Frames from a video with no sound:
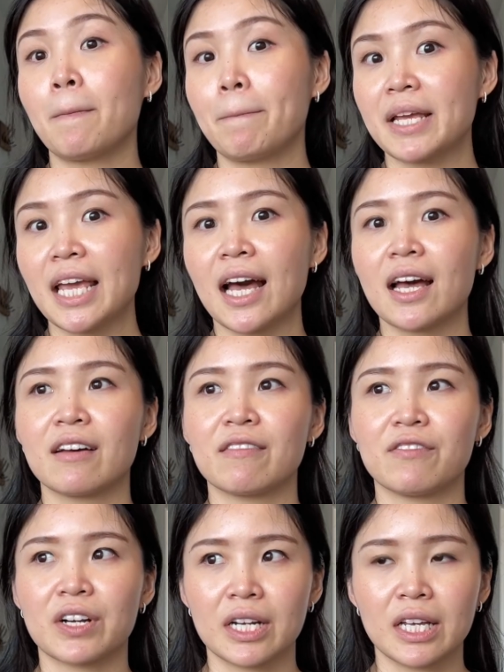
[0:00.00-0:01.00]
But yeah,
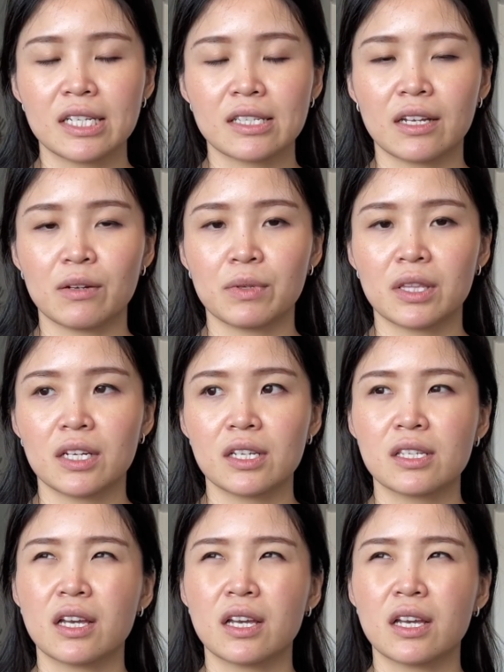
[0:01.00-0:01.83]
very excited with this.